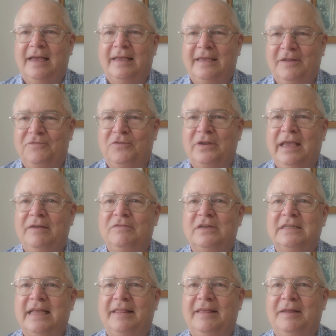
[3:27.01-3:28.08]
get
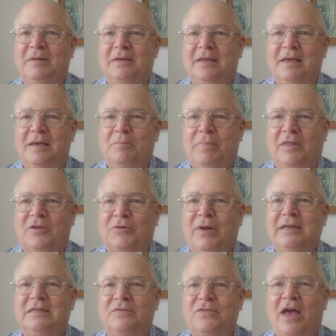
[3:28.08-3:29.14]
forgiveness, and then by the
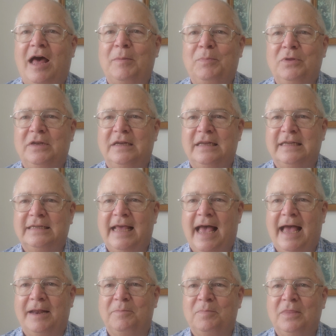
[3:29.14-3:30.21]
grace of God, put it
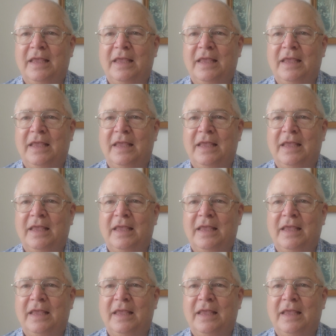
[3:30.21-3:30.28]
aside.